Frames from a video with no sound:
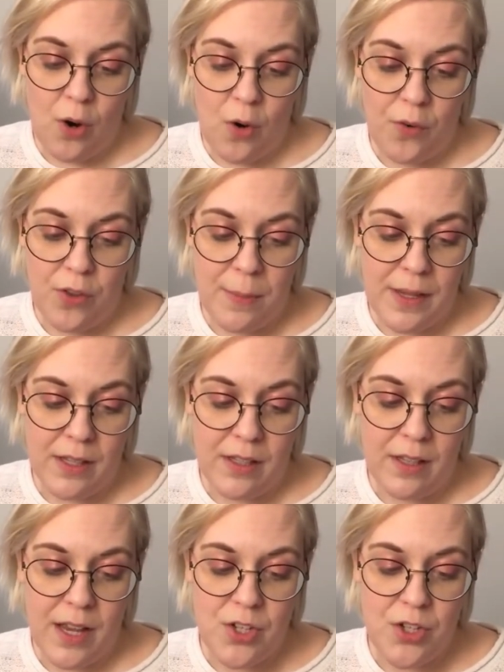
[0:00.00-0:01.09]
over the
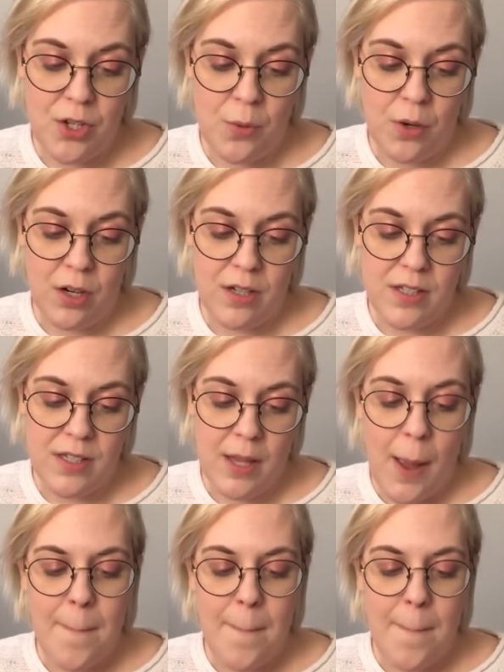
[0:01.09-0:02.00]
bill, and 2 words,